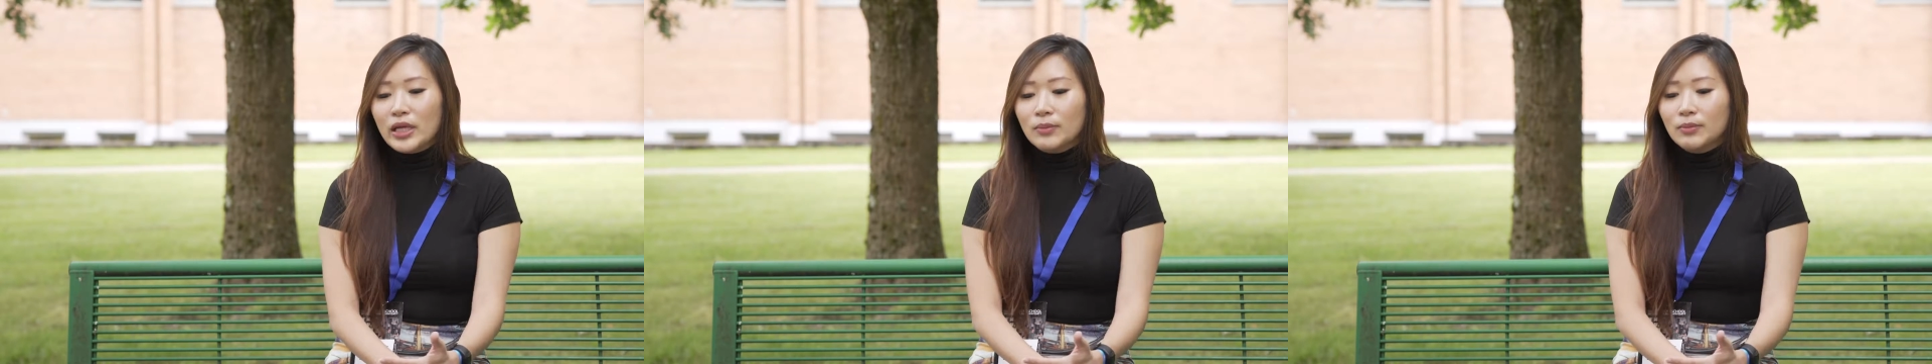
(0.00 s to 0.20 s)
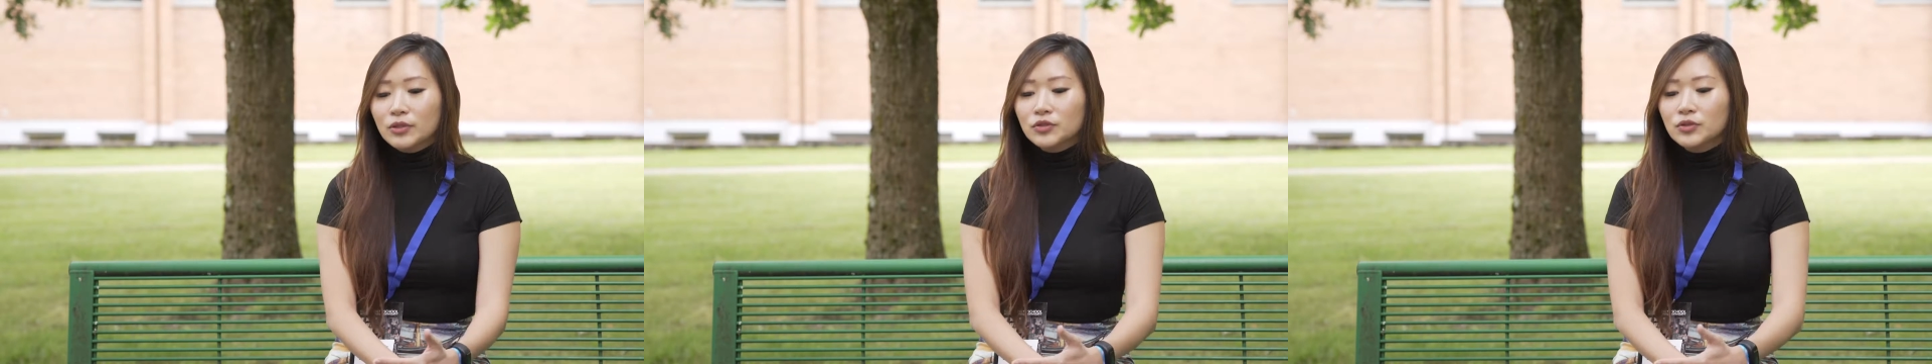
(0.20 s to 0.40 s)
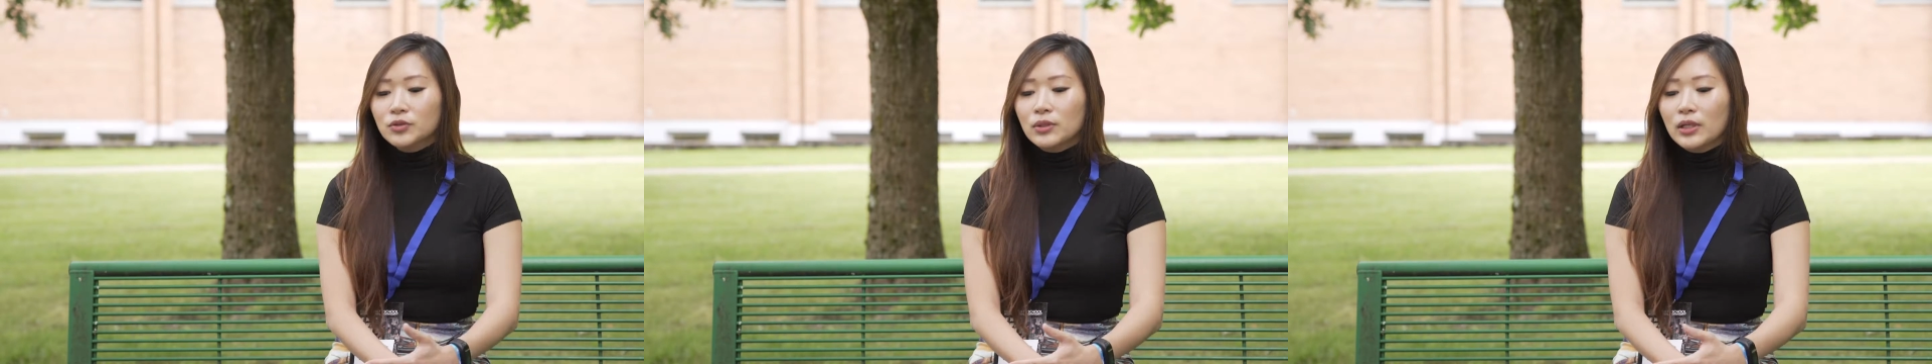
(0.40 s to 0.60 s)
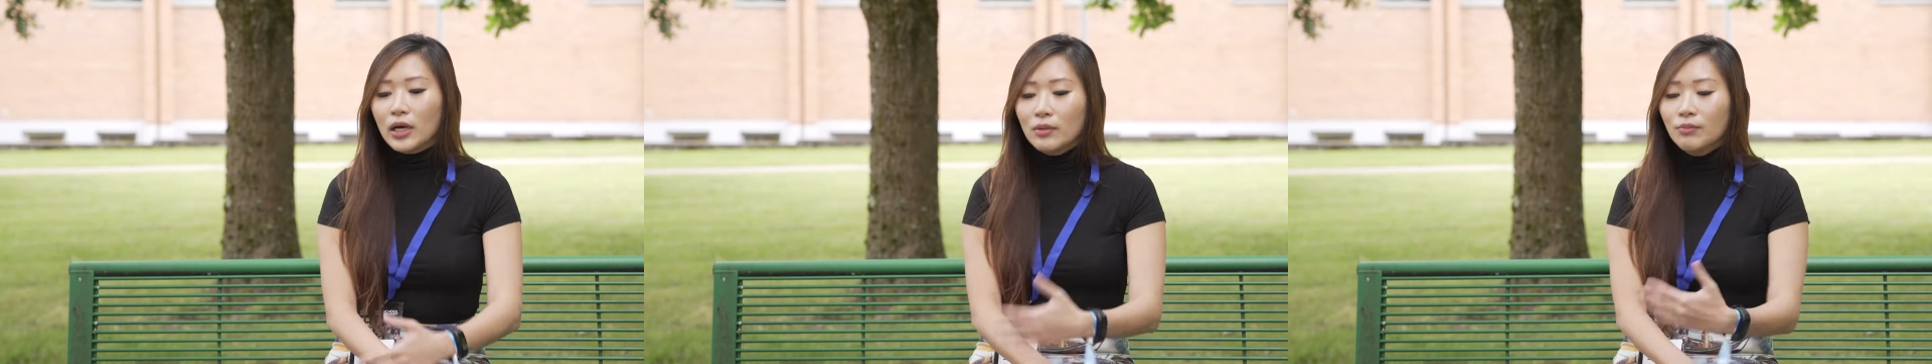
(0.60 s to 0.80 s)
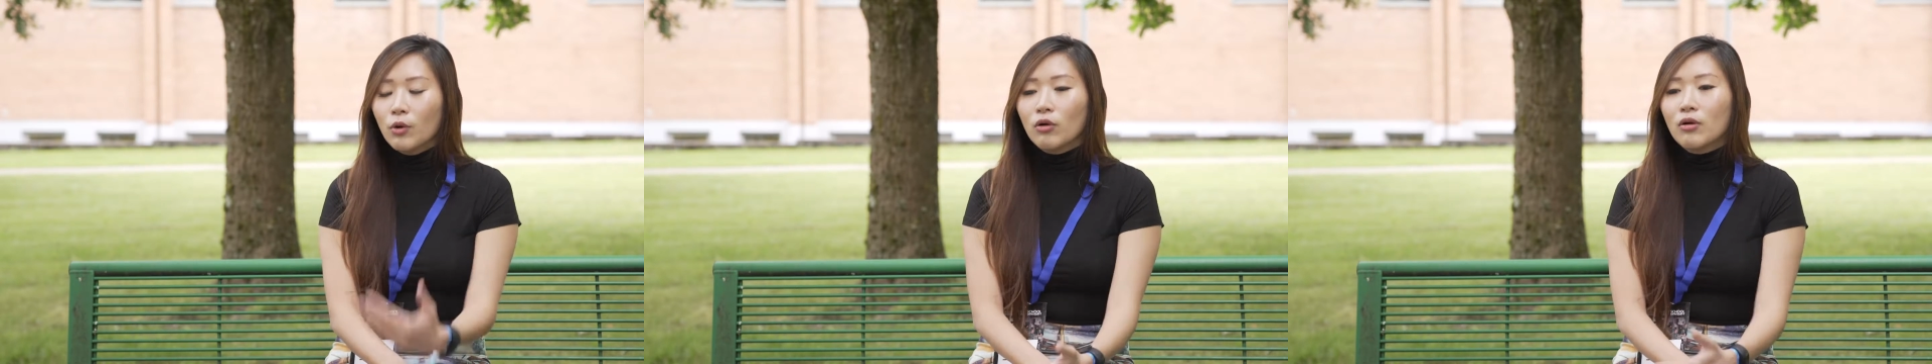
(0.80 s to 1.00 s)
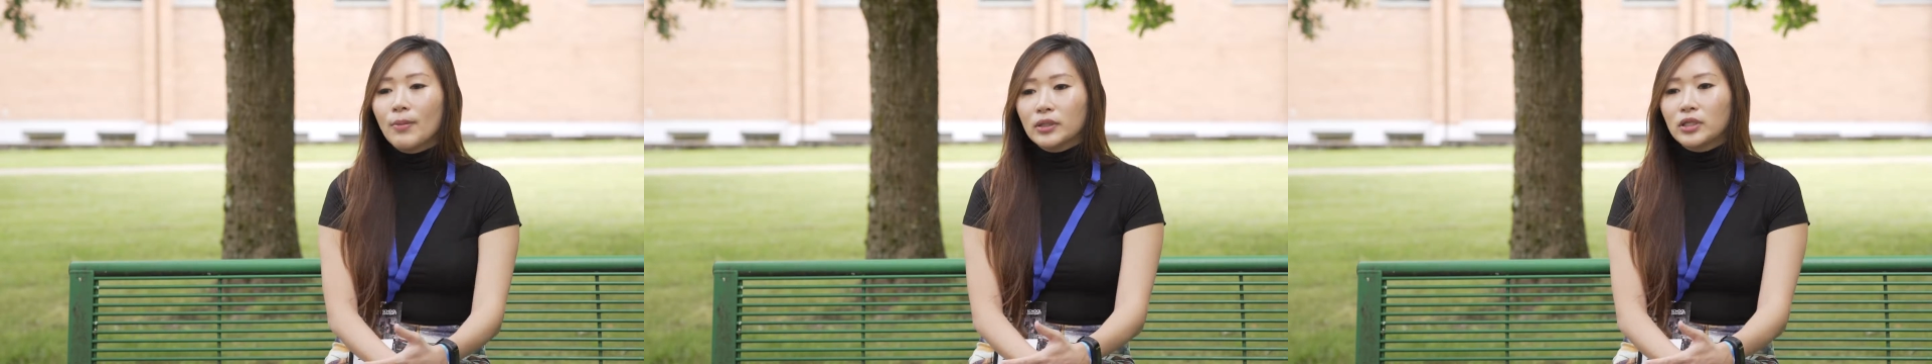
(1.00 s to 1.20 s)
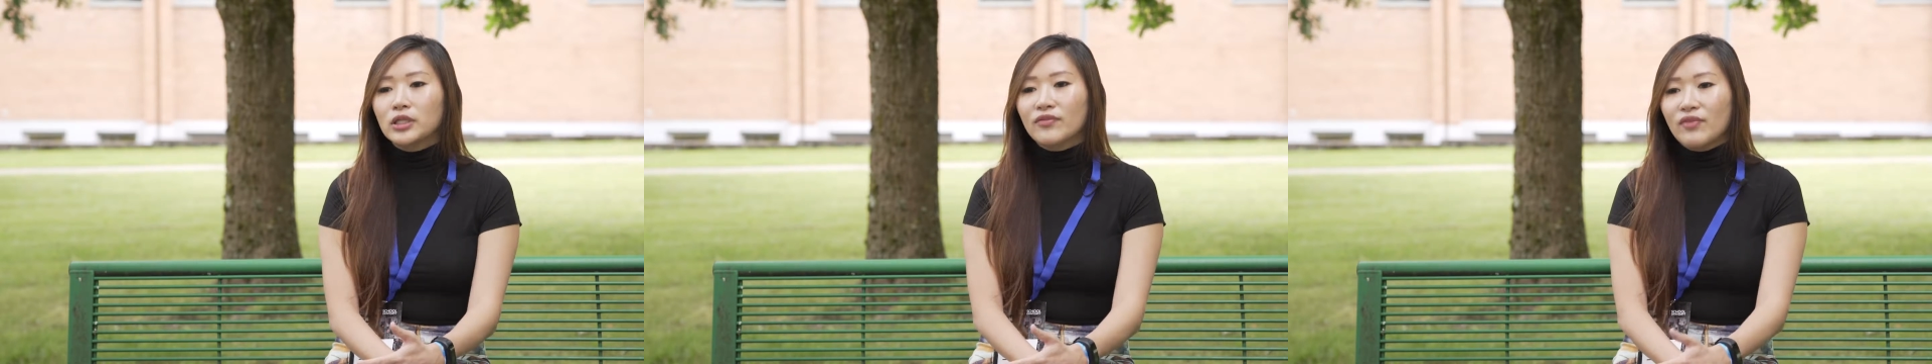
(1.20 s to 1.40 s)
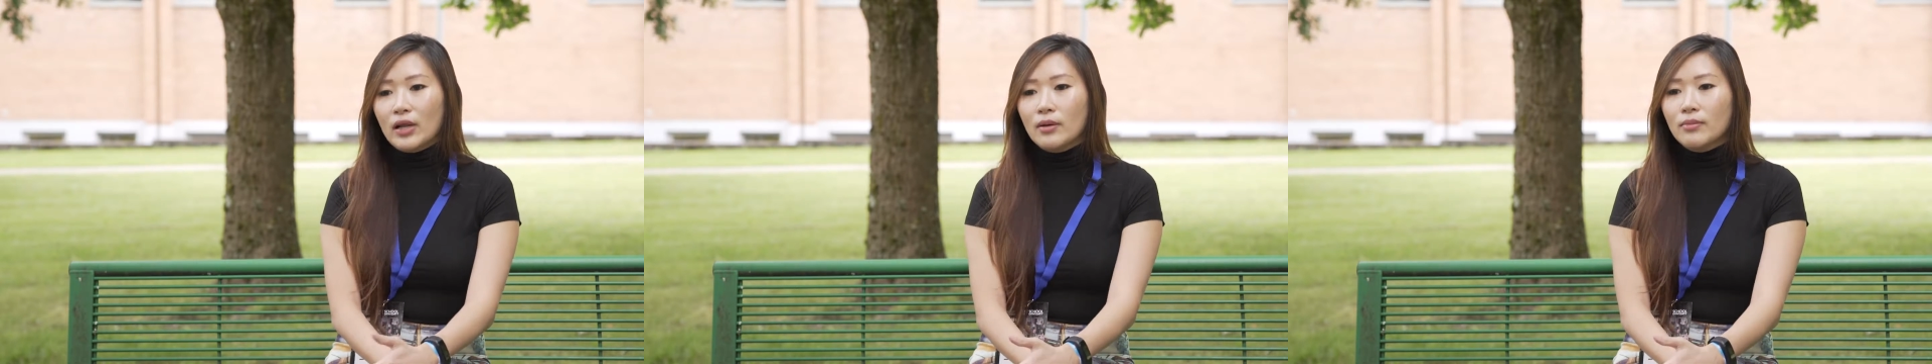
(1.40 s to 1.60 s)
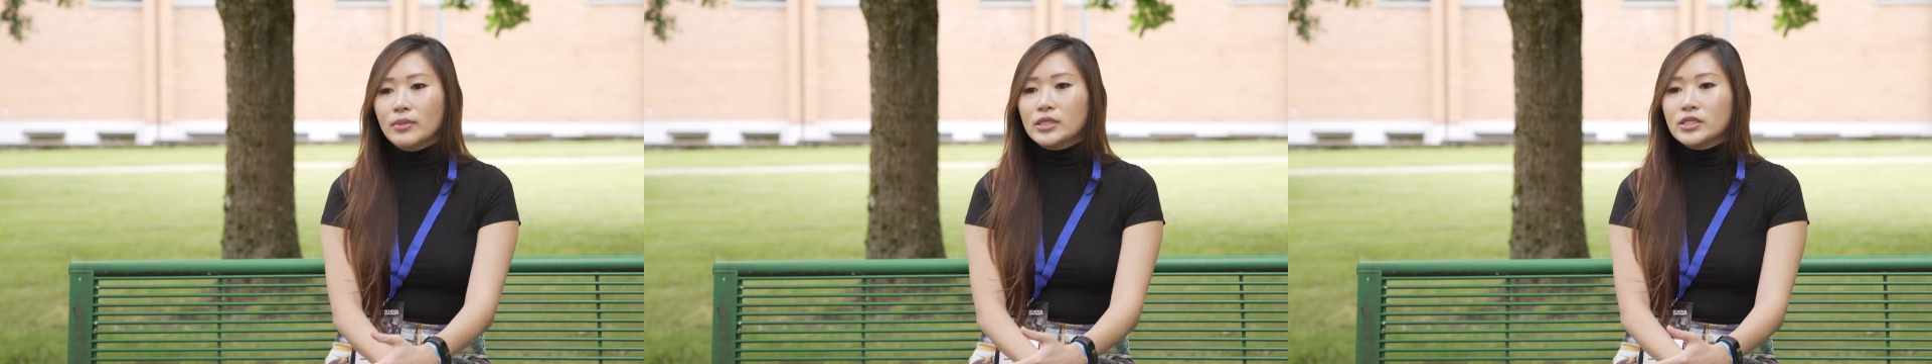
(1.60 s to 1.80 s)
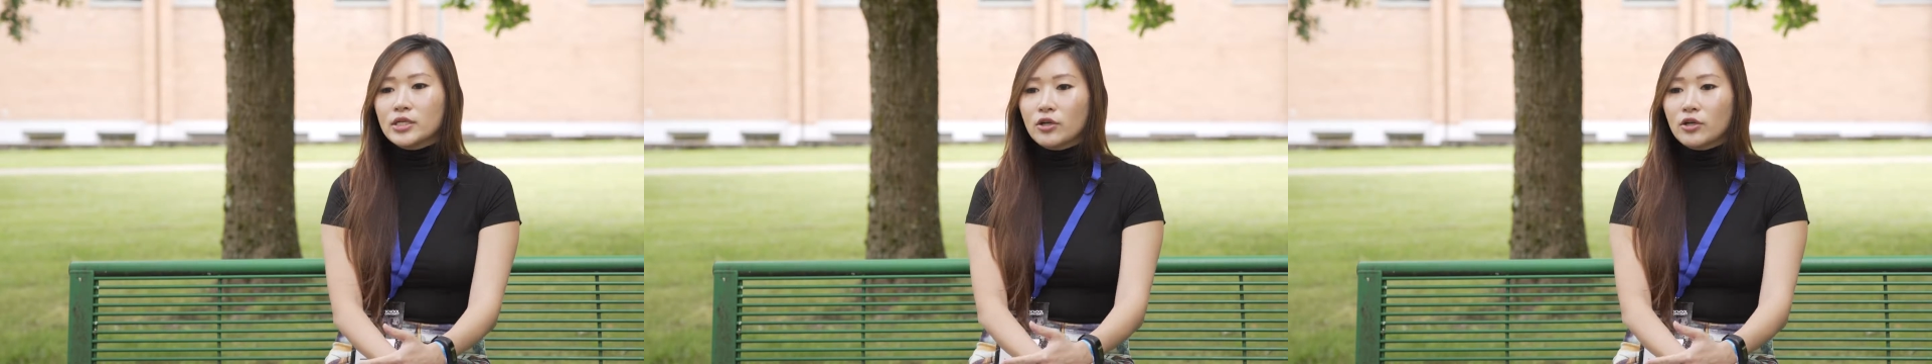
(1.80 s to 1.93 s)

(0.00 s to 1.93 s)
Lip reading: able to learn more about the developments